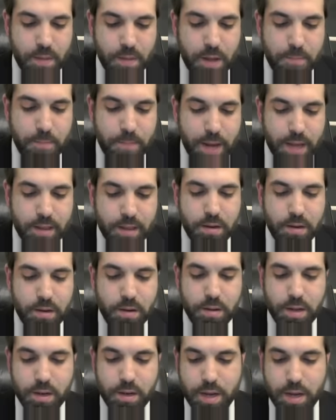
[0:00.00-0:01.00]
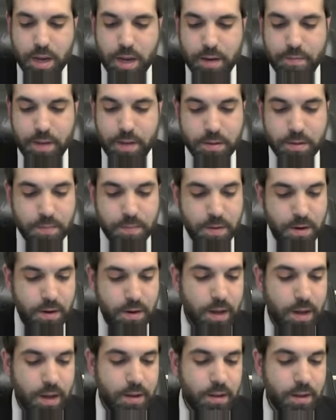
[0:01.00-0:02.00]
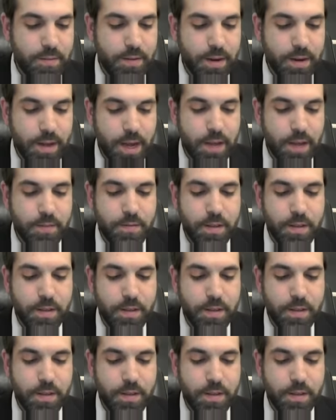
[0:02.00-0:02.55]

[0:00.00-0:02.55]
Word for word: they baked the dough they took out of Egypt into unleavened cake,